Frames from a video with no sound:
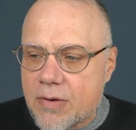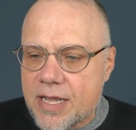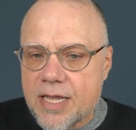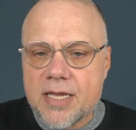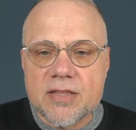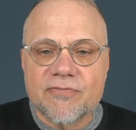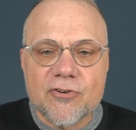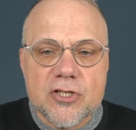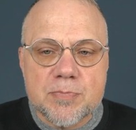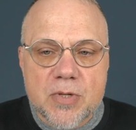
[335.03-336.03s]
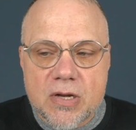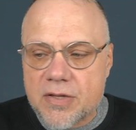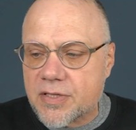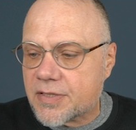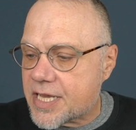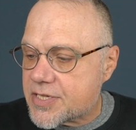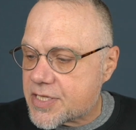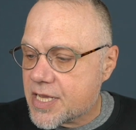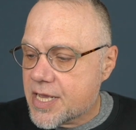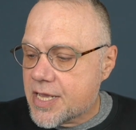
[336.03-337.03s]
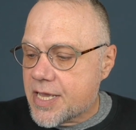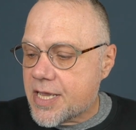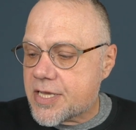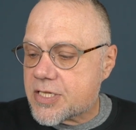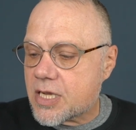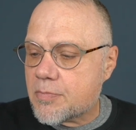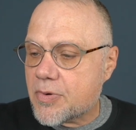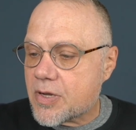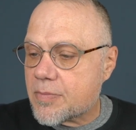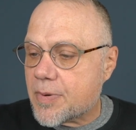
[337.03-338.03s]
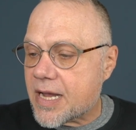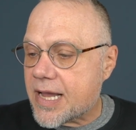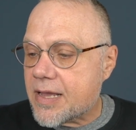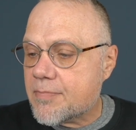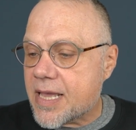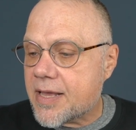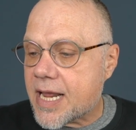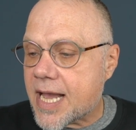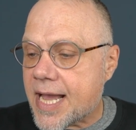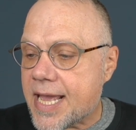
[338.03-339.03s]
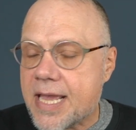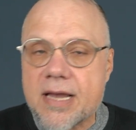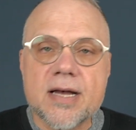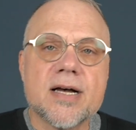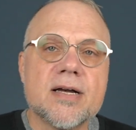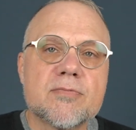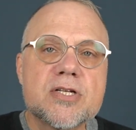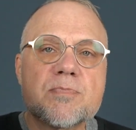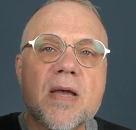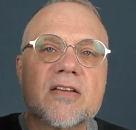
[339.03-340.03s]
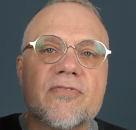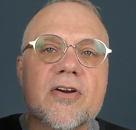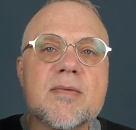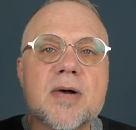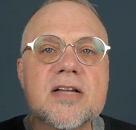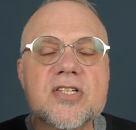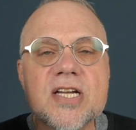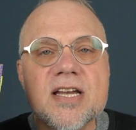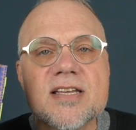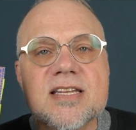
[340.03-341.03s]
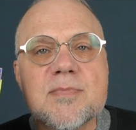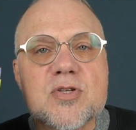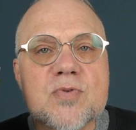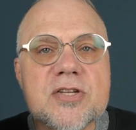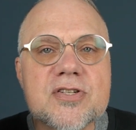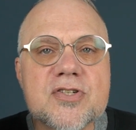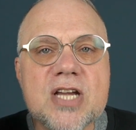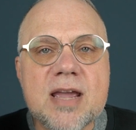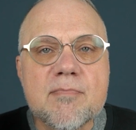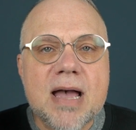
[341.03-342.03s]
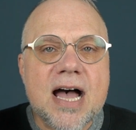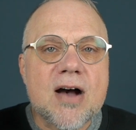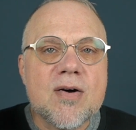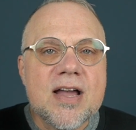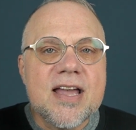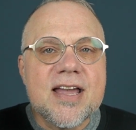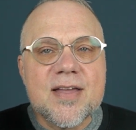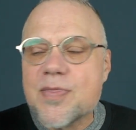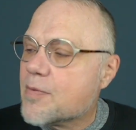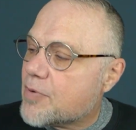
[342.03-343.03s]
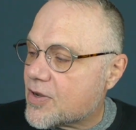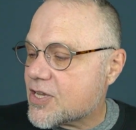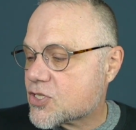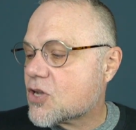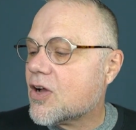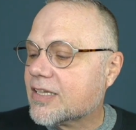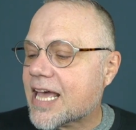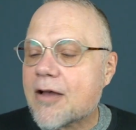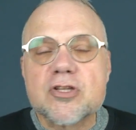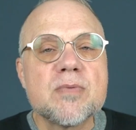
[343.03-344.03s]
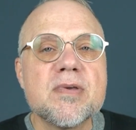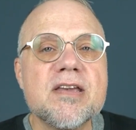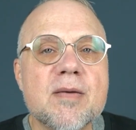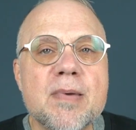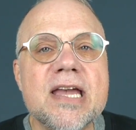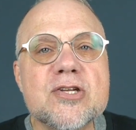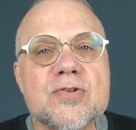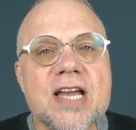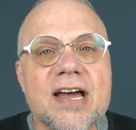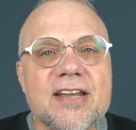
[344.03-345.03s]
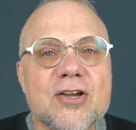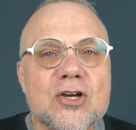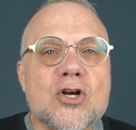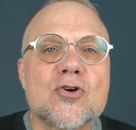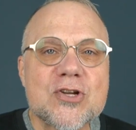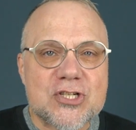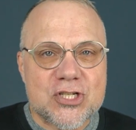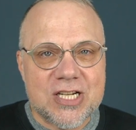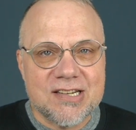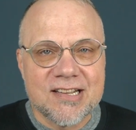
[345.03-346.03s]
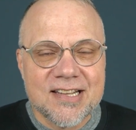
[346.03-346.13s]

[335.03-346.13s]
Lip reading: And the first book on the list is a book by a man I respect very much. His name is Richard J. Mao, and the book is called How to Be a Patriotic Christian.